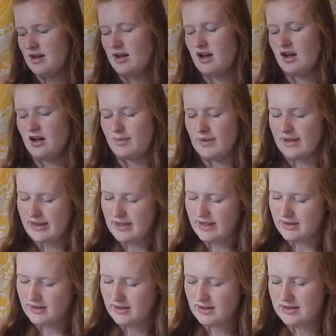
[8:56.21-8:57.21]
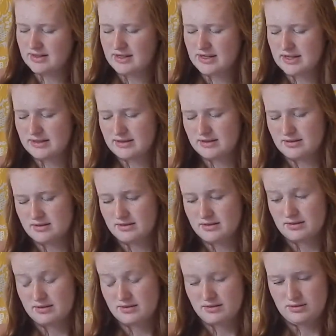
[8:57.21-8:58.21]
all my like contact, and
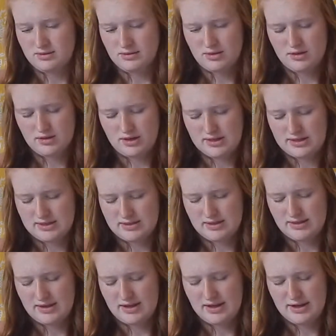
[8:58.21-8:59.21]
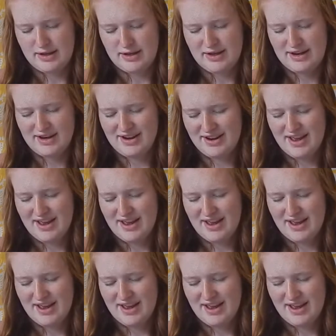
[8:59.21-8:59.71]
you don't need to see that.